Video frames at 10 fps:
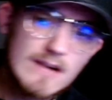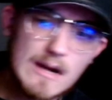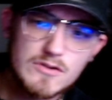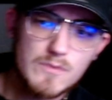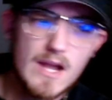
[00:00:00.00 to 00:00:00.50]
I
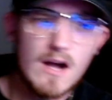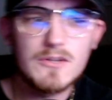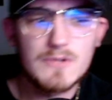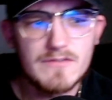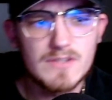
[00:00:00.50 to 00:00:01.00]
was way
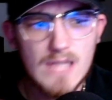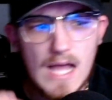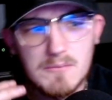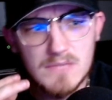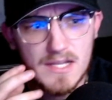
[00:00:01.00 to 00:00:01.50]
hungrier for
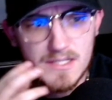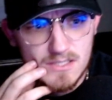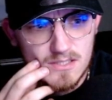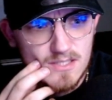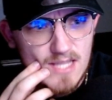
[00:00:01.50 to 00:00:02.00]
limelight
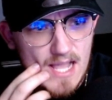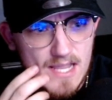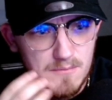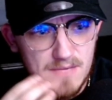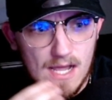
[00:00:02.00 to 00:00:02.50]
than I
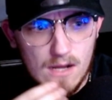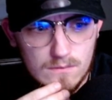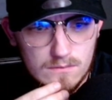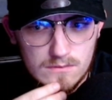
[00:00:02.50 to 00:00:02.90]
am now.